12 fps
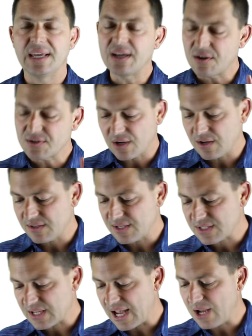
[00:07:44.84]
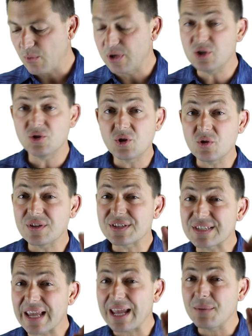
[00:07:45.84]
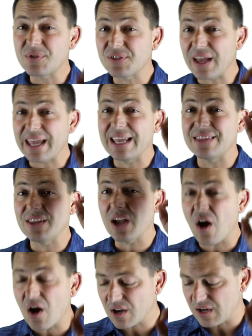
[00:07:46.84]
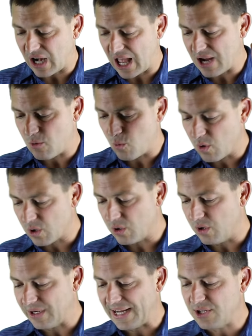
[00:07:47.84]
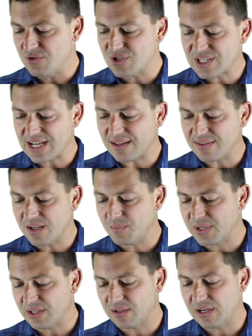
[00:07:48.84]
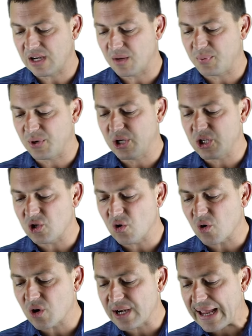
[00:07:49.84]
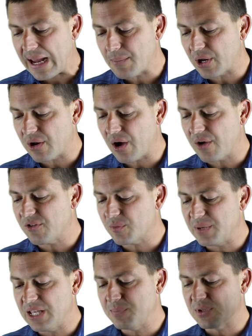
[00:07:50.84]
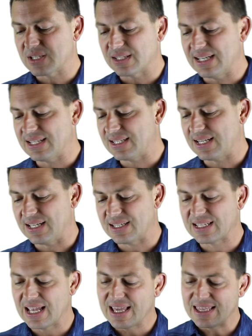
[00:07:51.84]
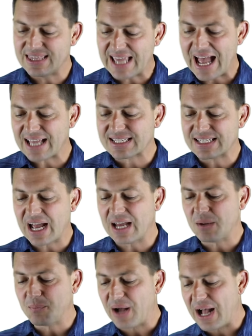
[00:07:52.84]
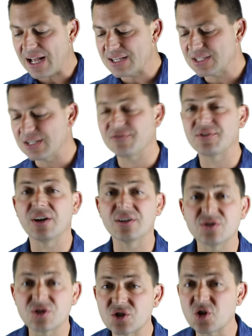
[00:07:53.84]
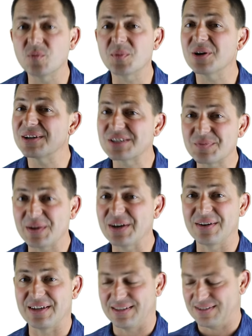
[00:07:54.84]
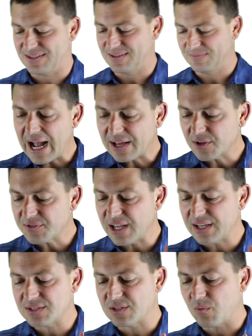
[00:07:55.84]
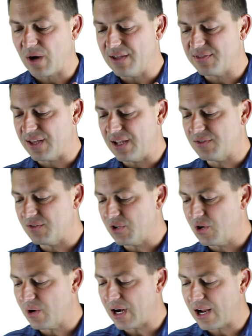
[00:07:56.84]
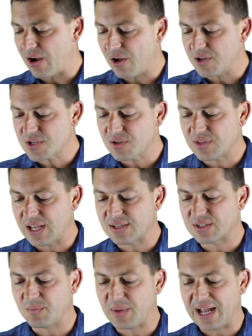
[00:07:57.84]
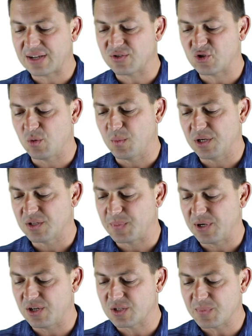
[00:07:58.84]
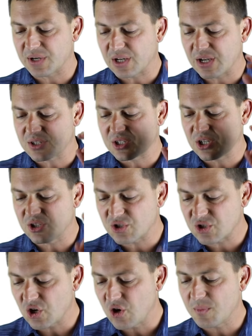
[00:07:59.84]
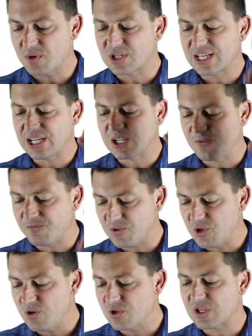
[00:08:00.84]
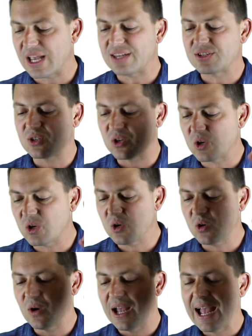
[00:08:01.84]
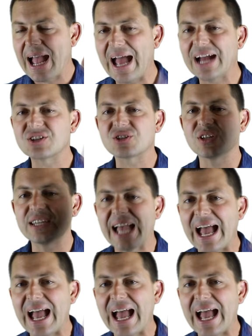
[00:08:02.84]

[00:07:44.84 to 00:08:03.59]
He goes on to say, when you do the same thing in the online world and you sell the ability to put your name on other people's listings, that's not a positive consumer experience. I don't think it's the right thing to do, and I also think it's a bad consumer experience because consumers get confused as to who actually